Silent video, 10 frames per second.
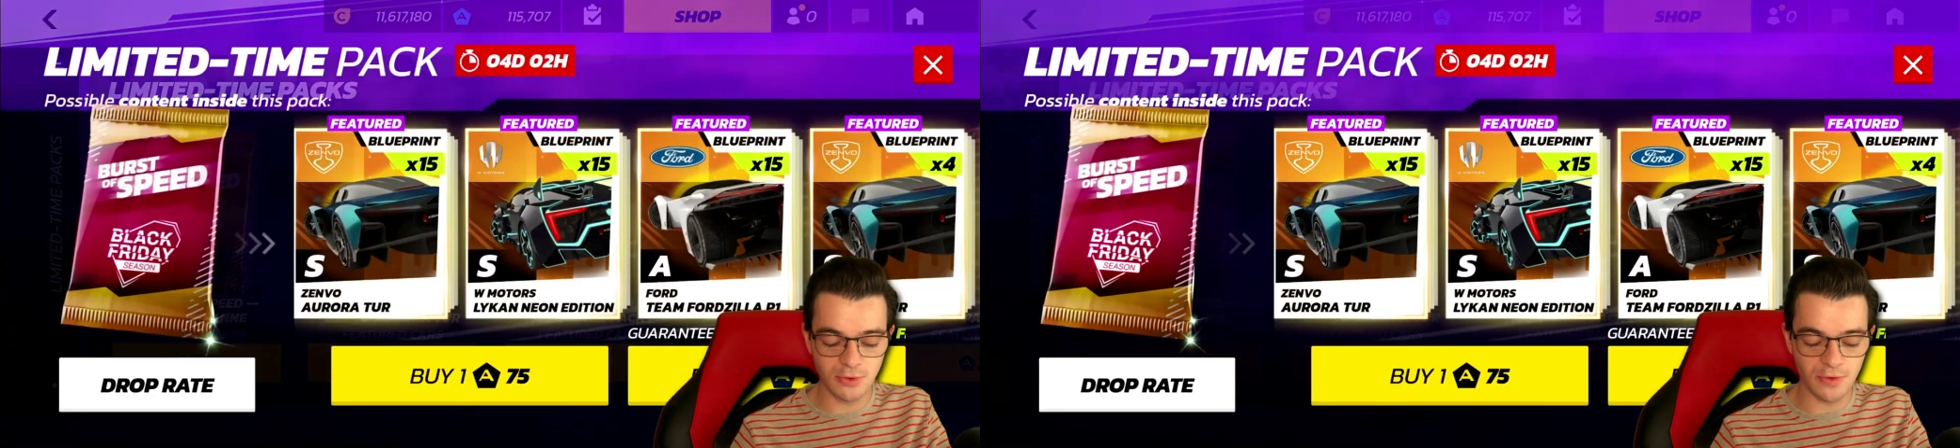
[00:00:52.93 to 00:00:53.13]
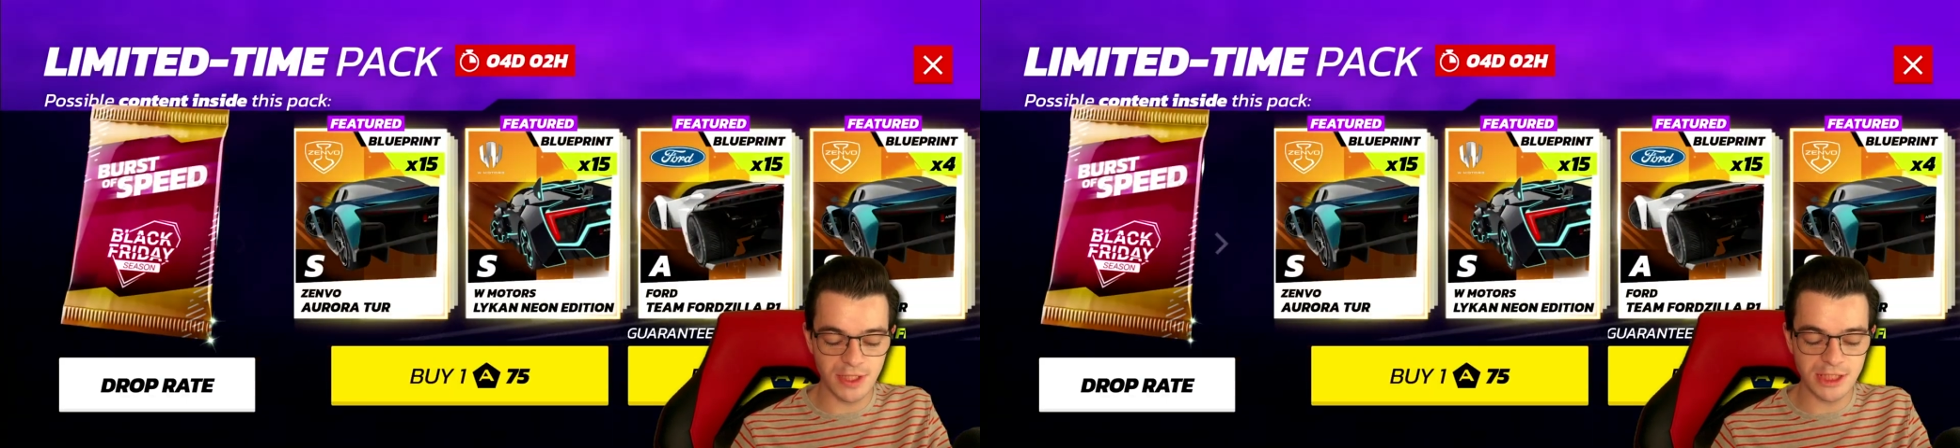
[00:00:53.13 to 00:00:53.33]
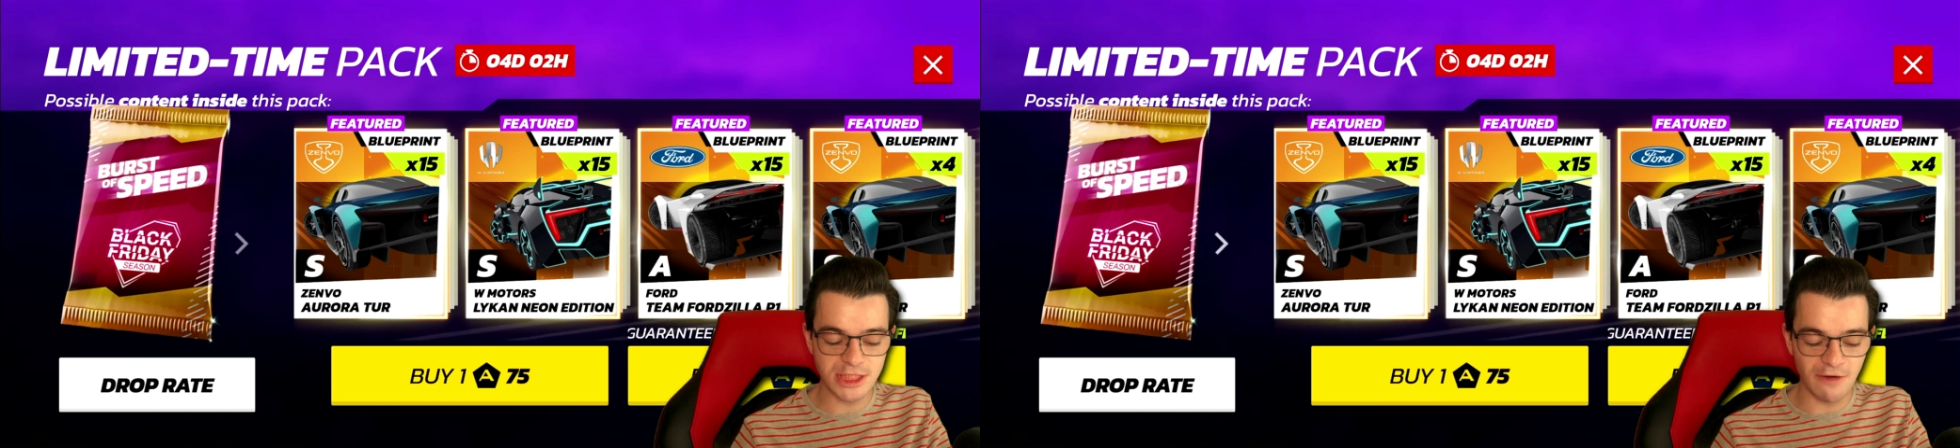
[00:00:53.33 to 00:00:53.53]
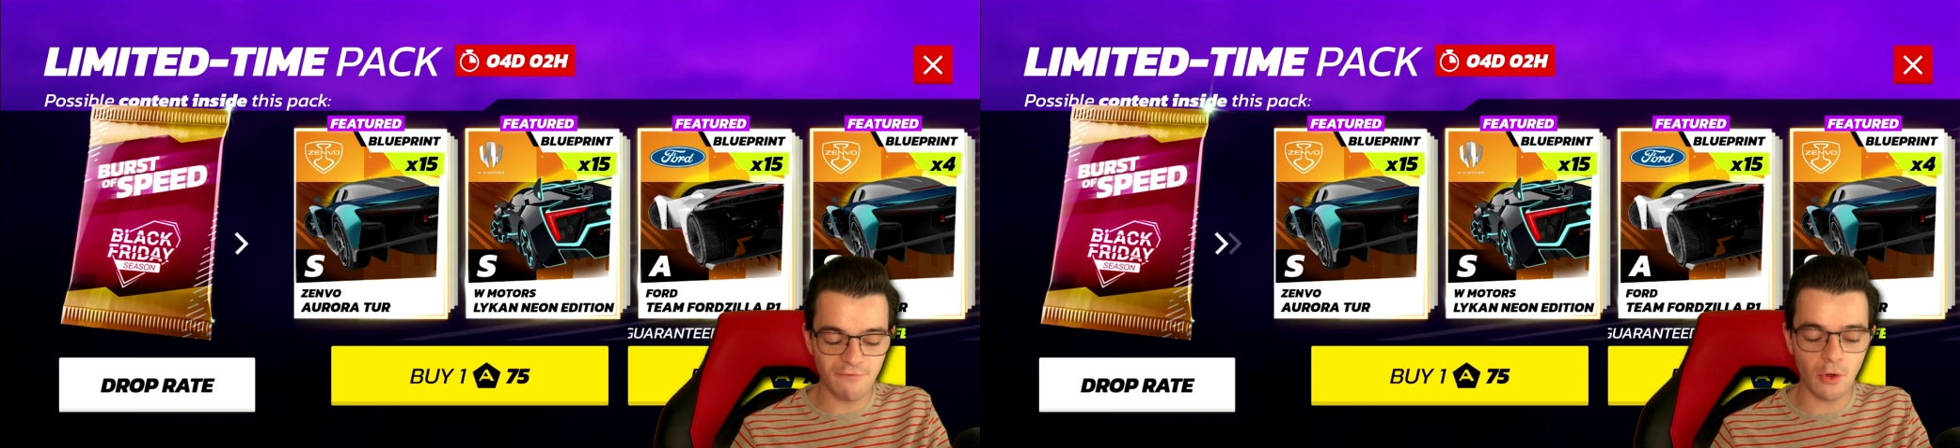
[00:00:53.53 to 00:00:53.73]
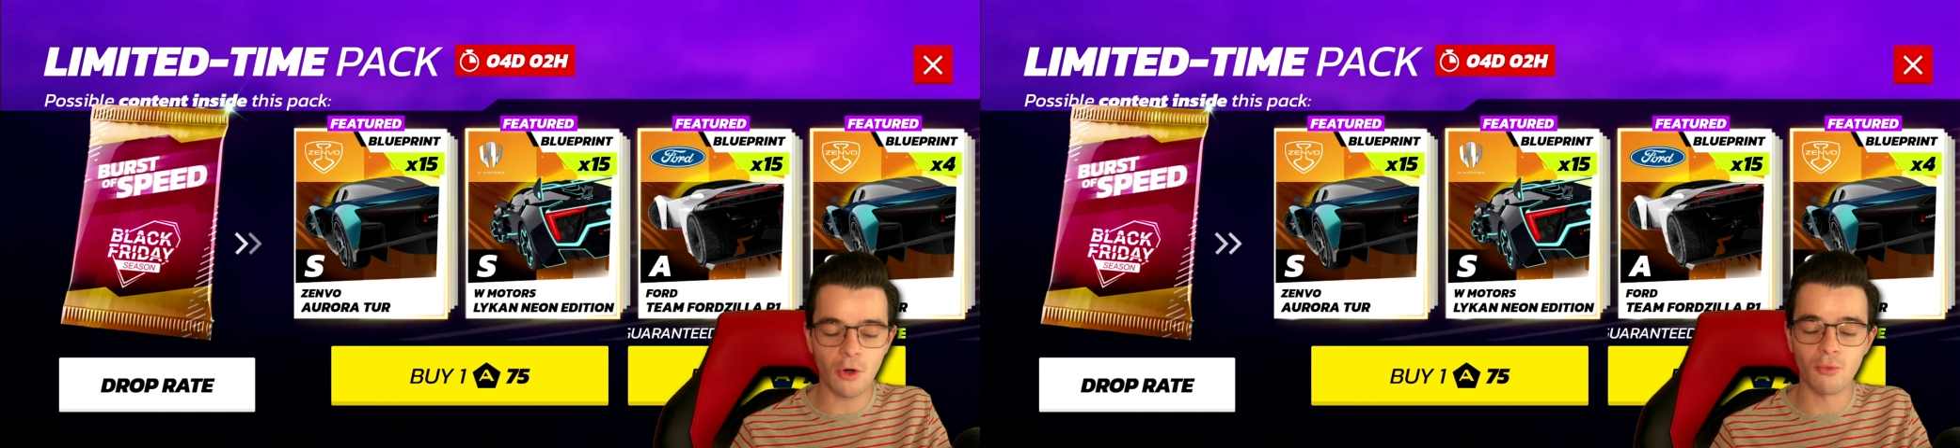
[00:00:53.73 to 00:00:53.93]
the
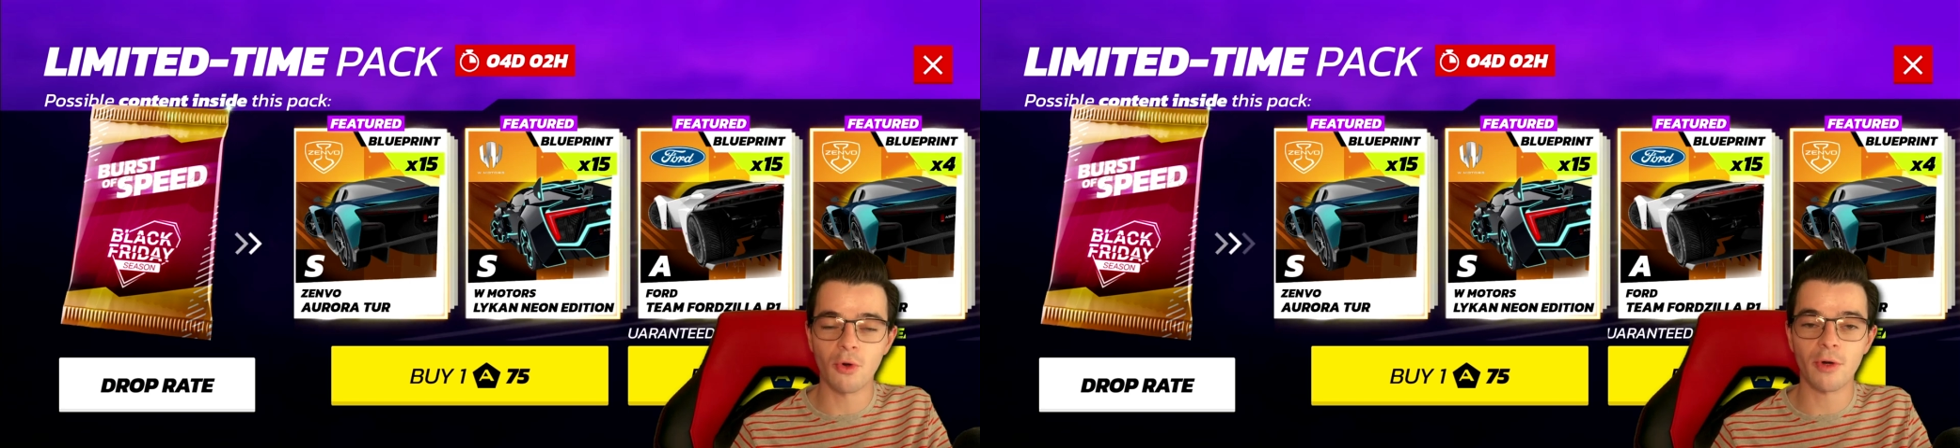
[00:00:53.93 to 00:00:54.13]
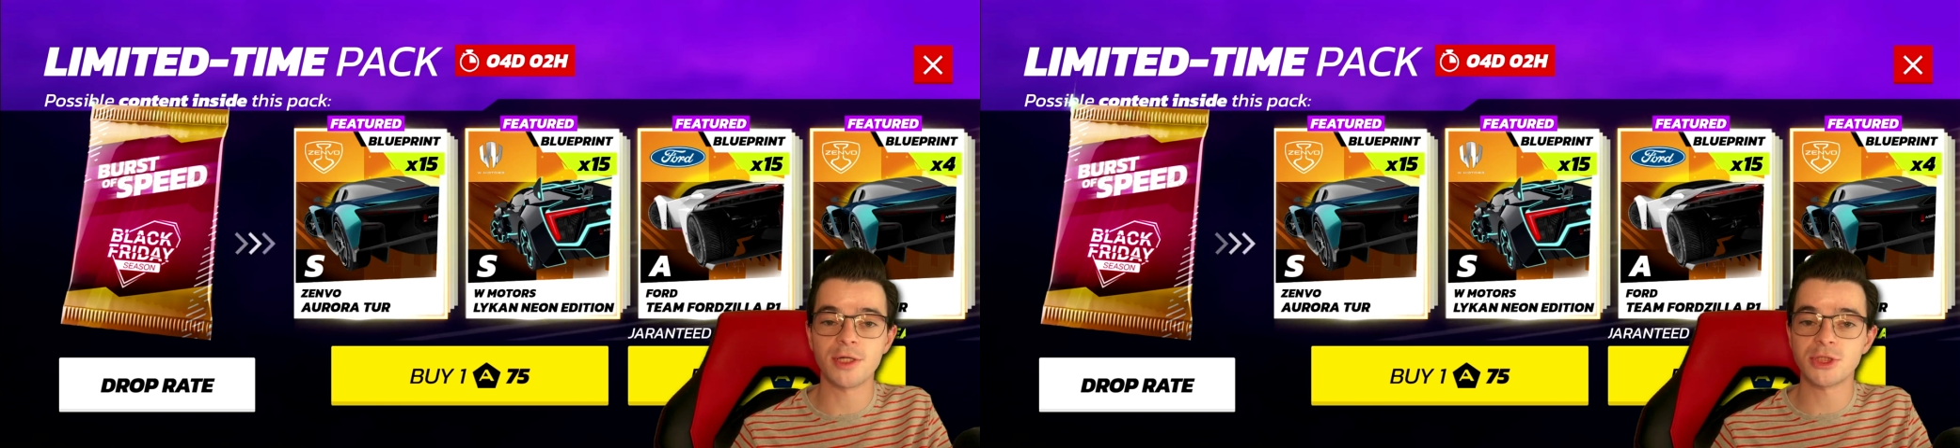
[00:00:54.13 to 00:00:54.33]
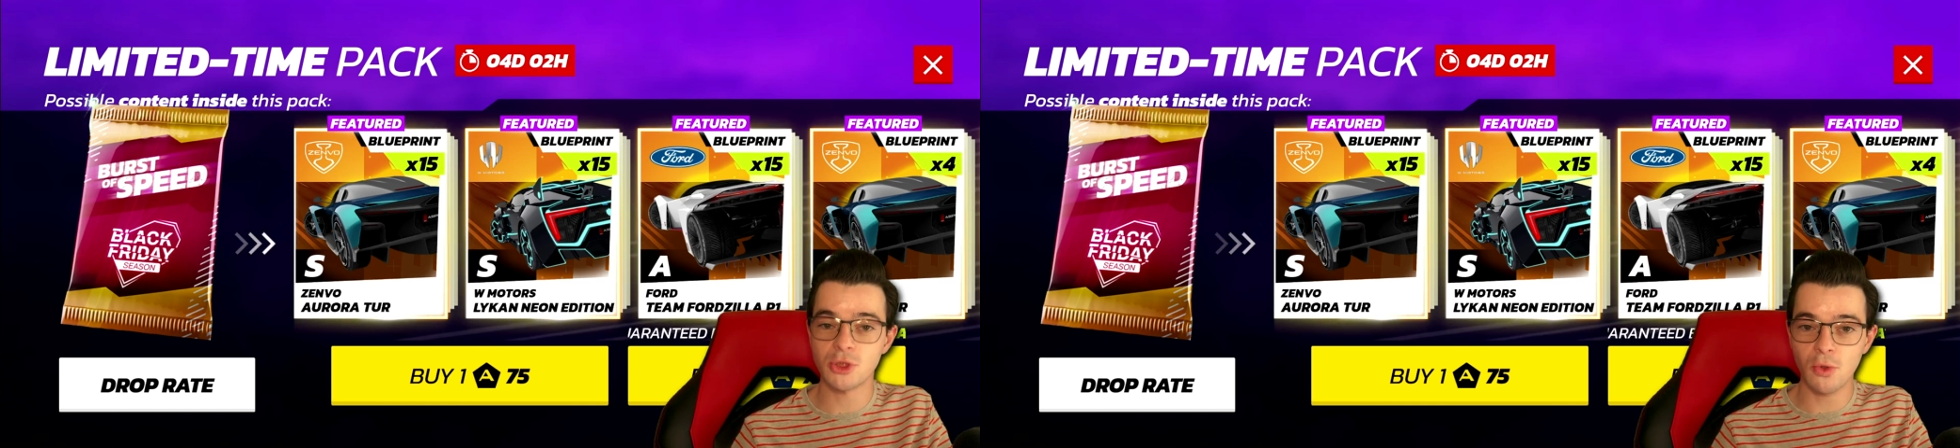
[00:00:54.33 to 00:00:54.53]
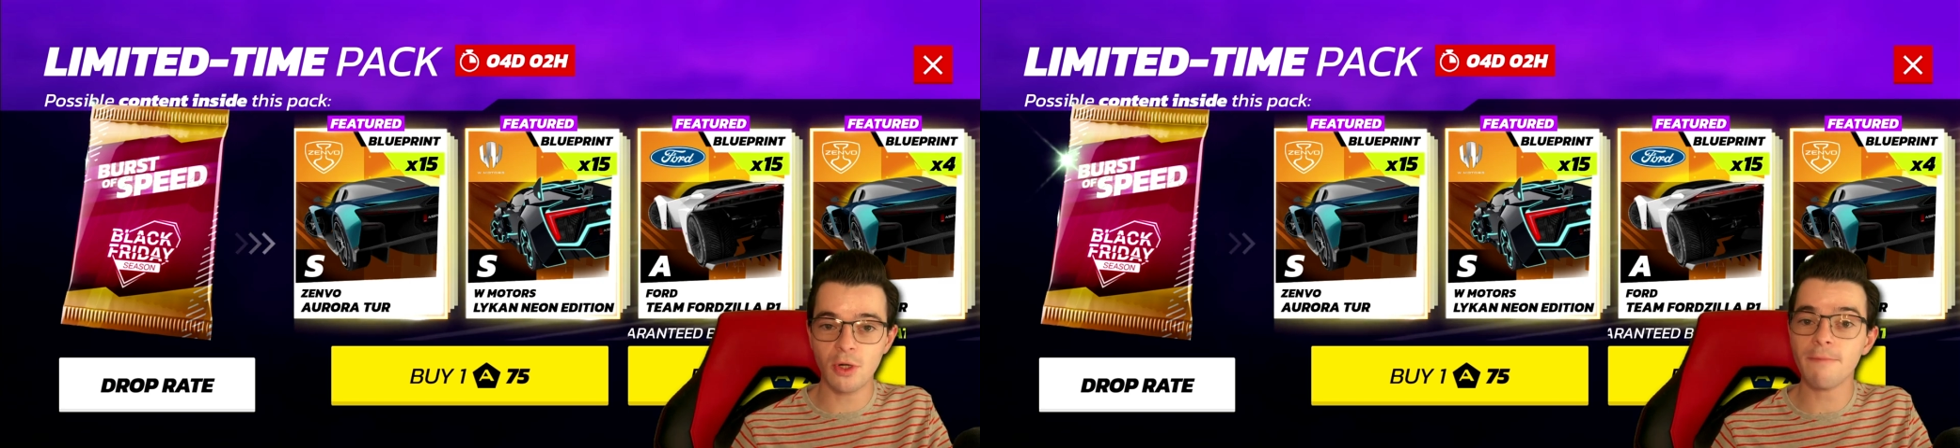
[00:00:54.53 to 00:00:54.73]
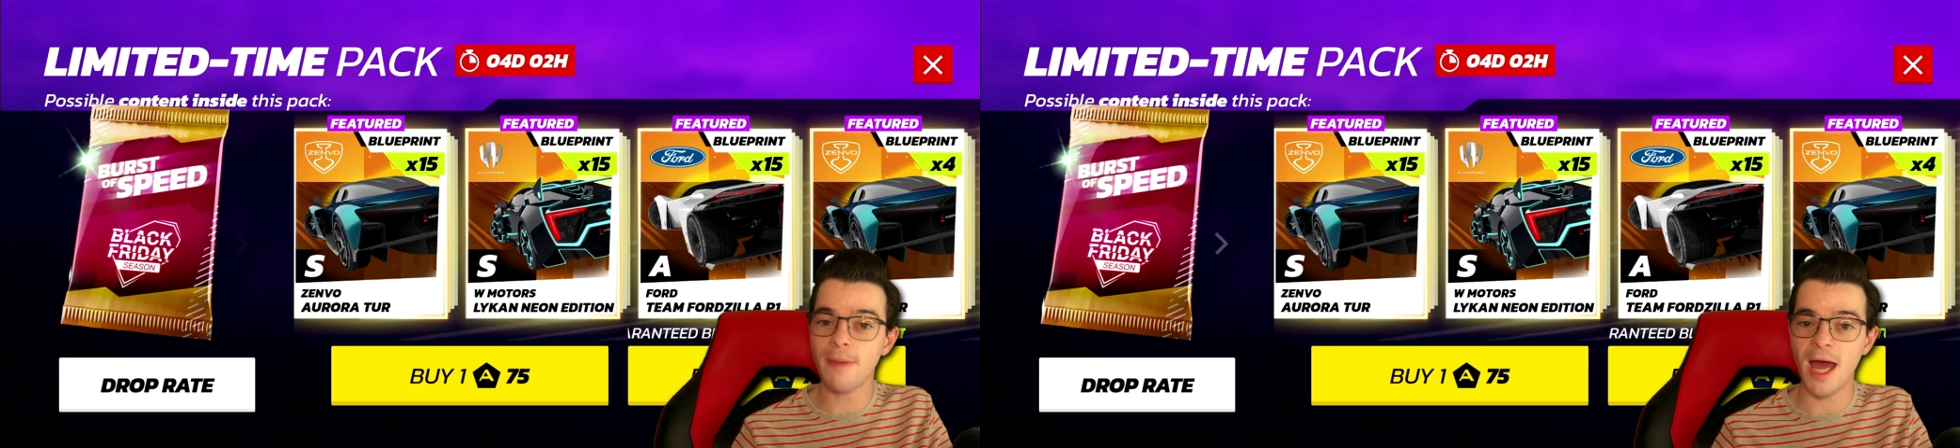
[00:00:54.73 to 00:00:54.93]
Zenvo Aurora
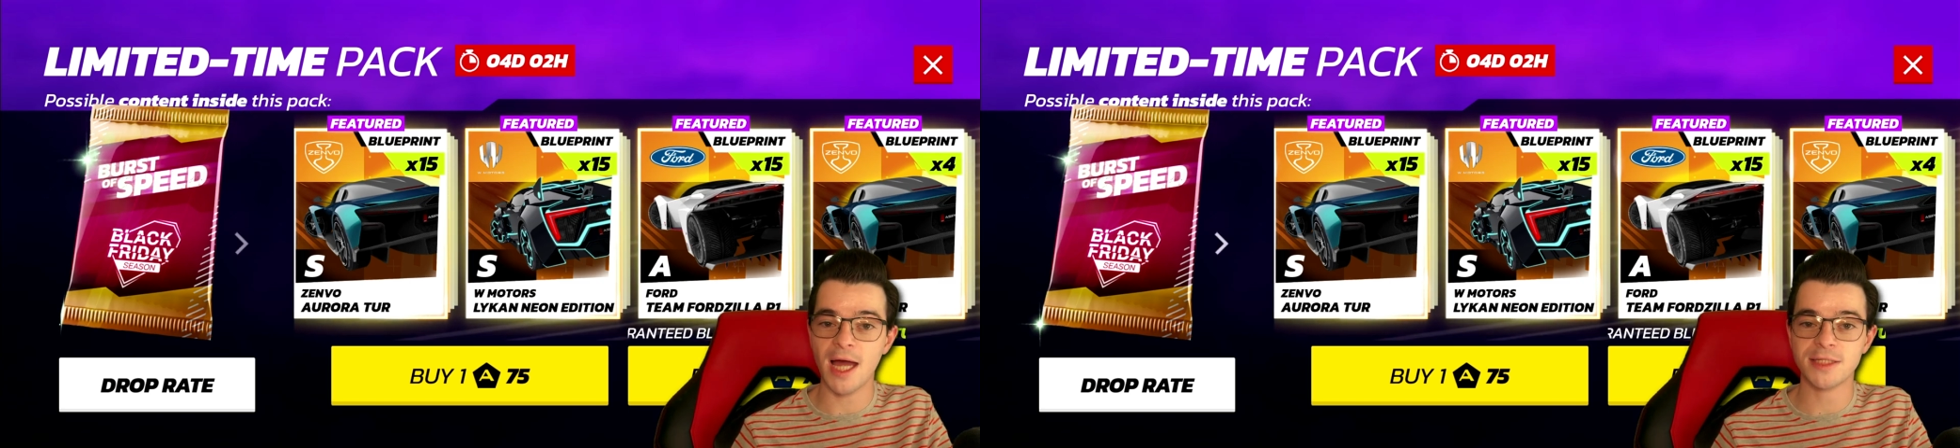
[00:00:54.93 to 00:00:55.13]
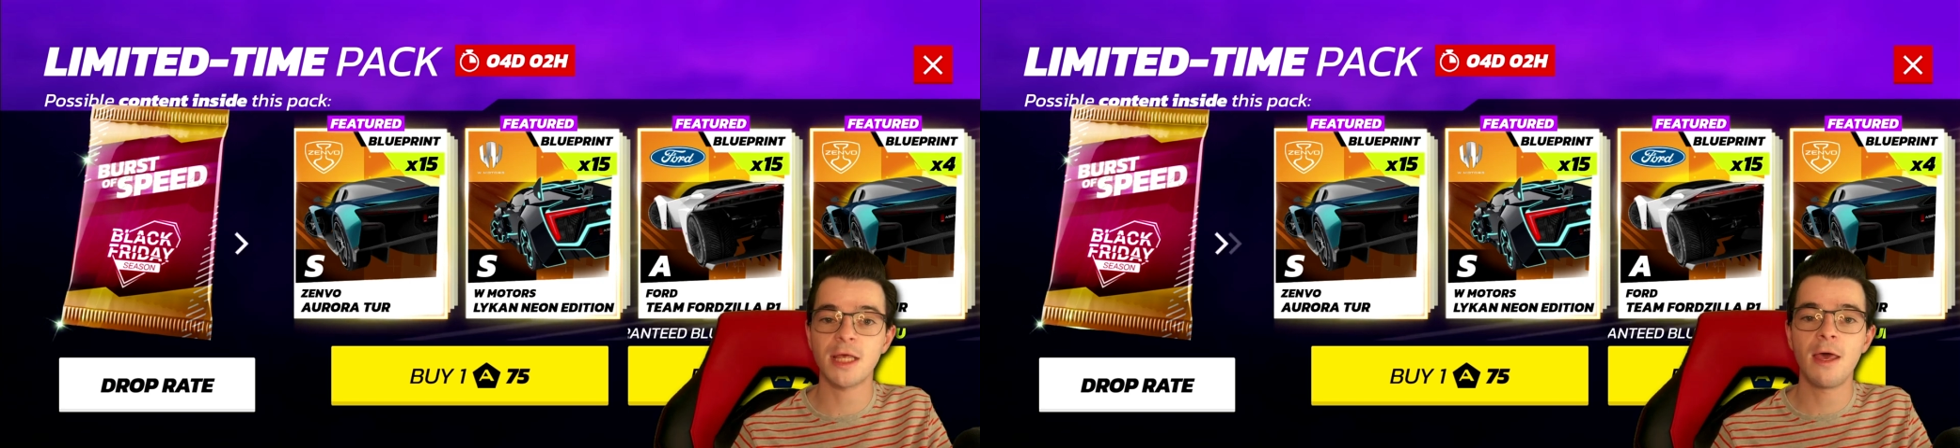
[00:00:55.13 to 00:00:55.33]
Tour packs